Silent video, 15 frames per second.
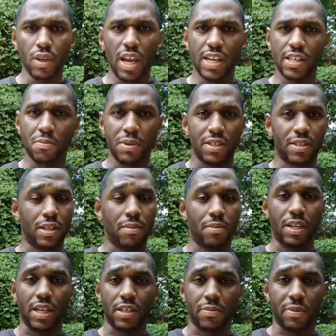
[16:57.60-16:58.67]
It's been
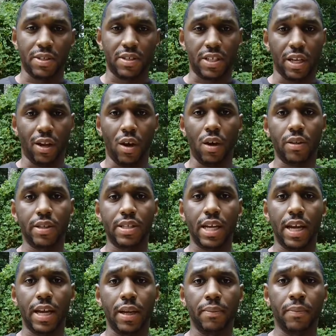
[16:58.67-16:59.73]
something that's been said all the
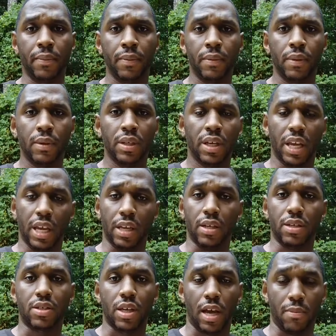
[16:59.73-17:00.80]
time. And
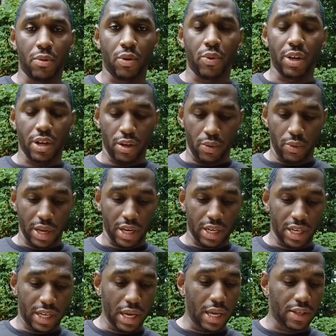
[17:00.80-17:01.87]
I'm going to reiterate
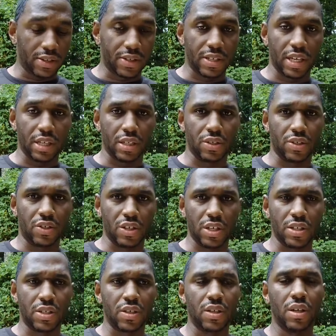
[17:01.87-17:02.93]
it again. Sin is
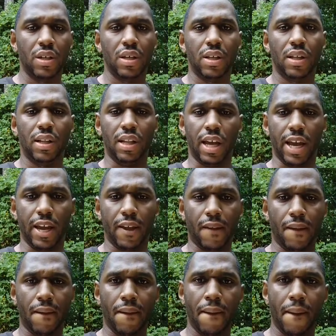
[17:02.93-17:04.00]
just like,